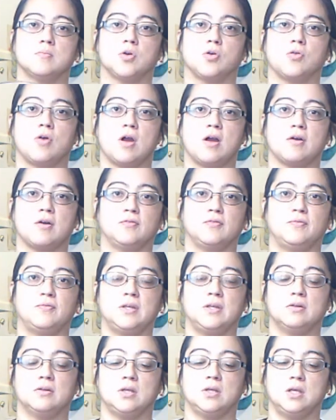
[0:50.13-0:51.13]
ground
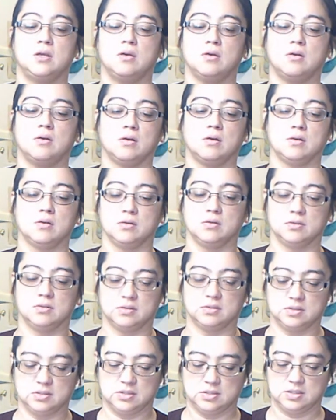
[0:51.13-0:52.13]
veal here,
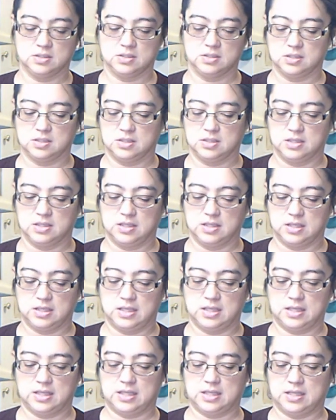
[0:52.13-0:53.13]

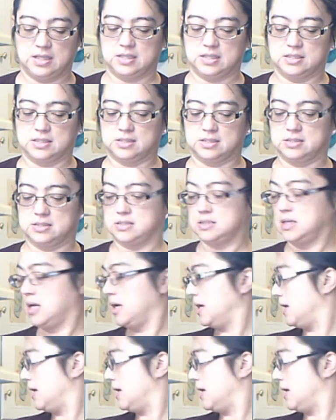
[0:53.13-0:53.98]
and I